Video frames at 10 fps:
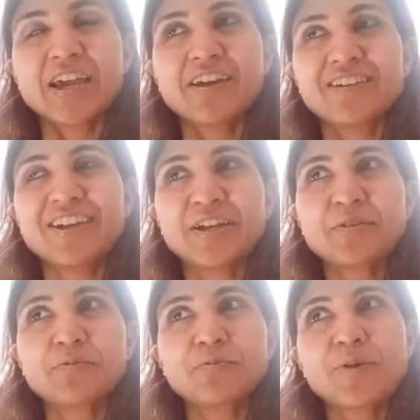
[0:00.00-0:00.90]
you
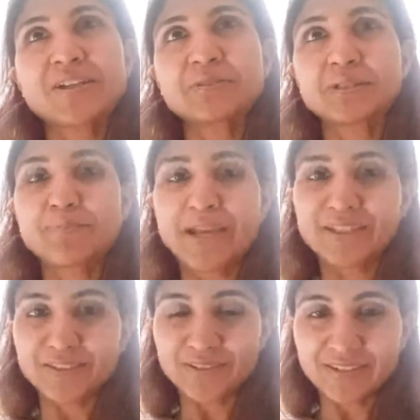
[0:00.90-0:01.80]
know, whilst it was
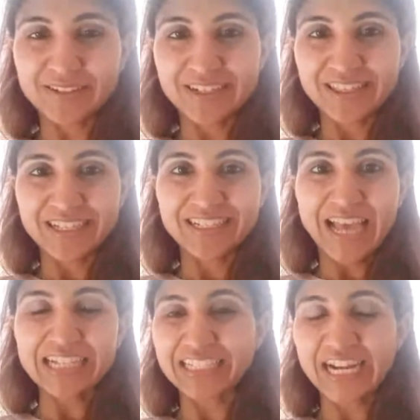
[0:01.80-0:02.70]
based on this
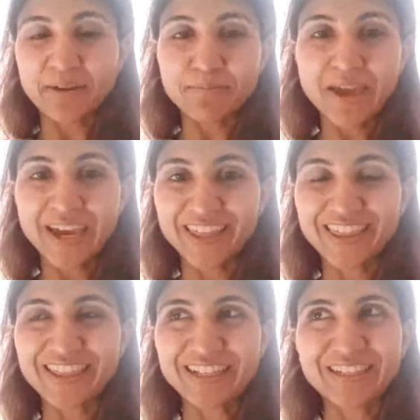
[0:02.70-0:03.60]
Aztec
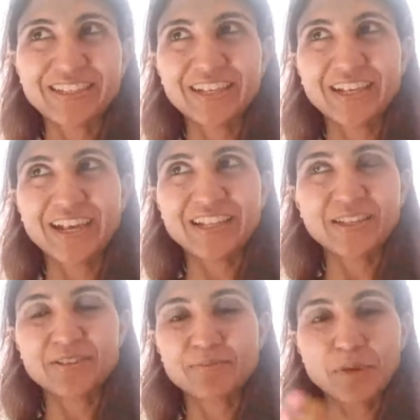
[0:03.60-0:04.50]
myth, it's
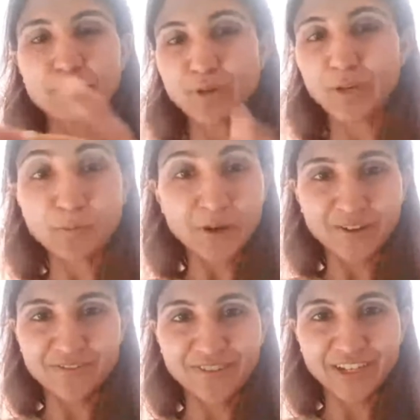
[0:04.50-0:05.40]
it's a brilliant
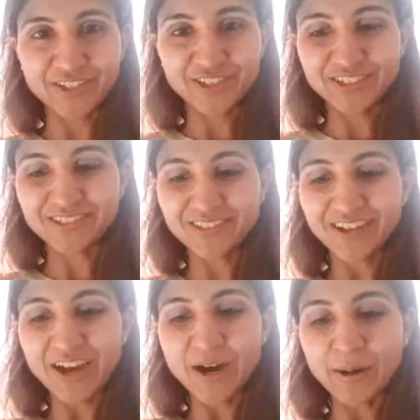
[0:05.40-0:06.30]
work of fiction,
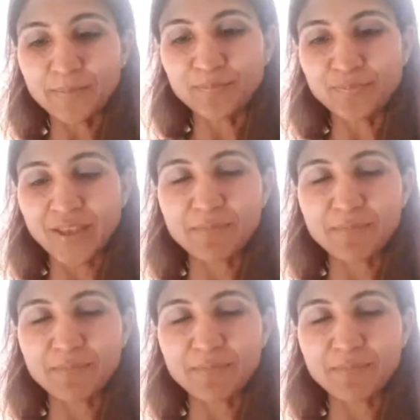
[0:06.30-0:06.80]
um, yeah.